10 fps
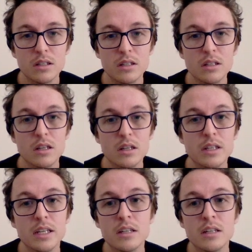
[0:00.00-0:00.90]

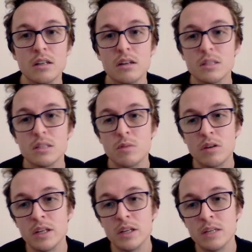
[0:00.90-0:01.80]
Again, nice
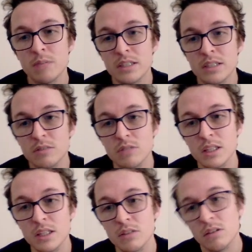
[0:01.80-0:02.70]
modeling, makes it really
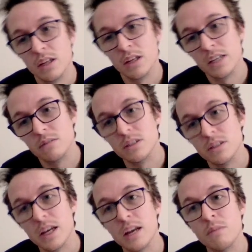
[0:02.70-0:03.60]
look like it was
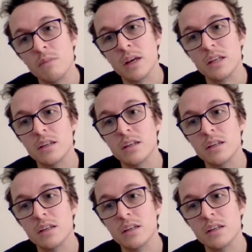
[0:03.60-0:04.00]
handmade.